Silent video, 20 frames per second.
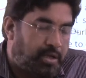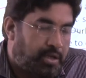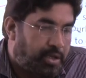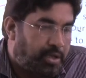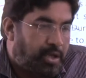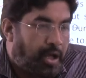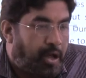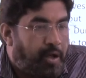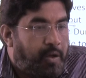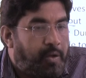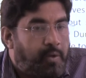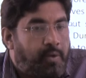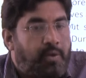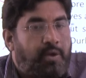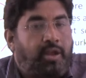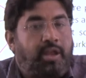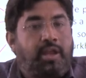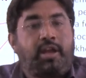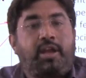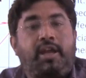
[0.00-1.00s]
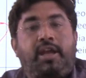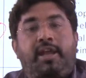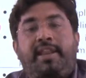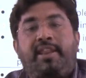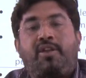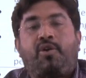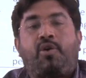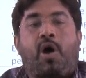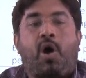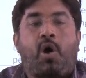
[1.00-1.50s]
Now,
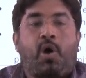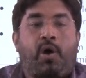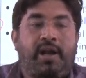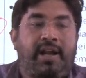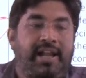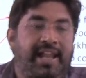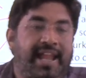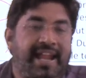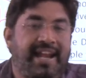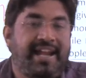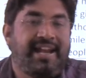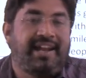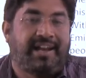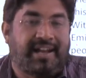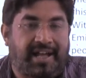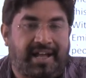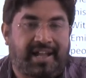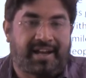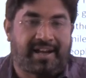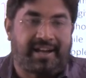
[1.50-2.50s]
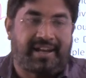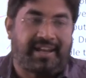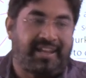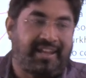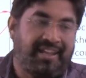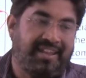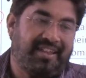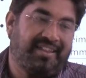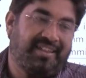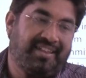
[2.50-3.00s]
in online learning,
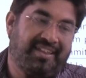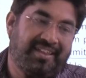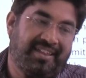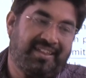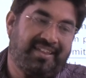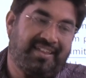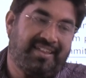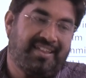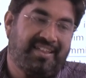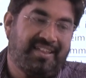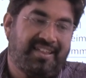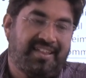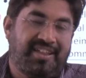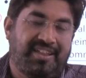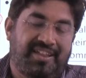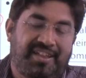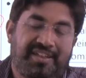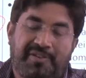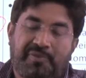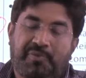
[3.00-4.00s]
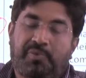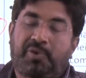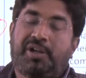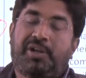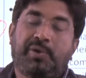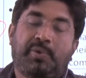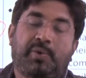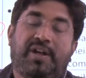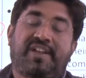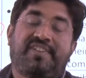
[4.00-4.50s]
what
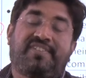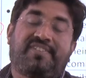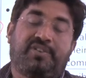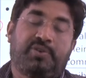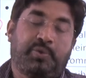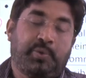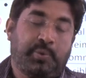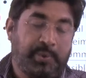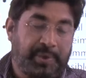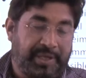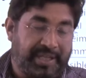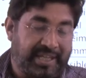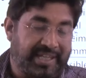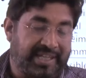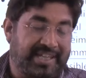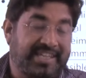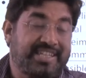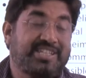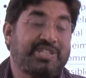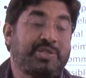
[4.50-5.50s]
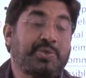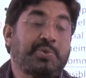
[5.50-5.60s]
you are doing is